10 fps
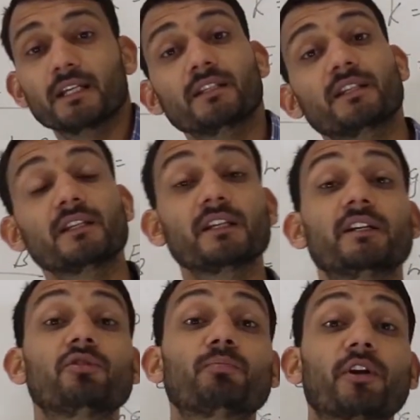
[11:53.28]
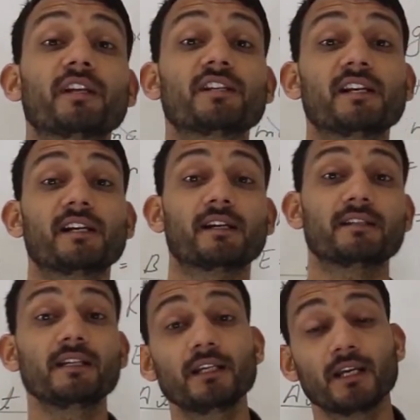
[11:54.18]
is changing into potential
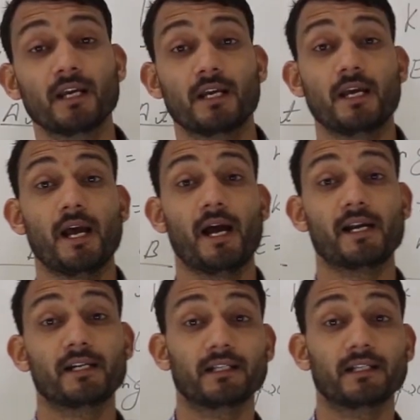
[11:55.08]
energy, and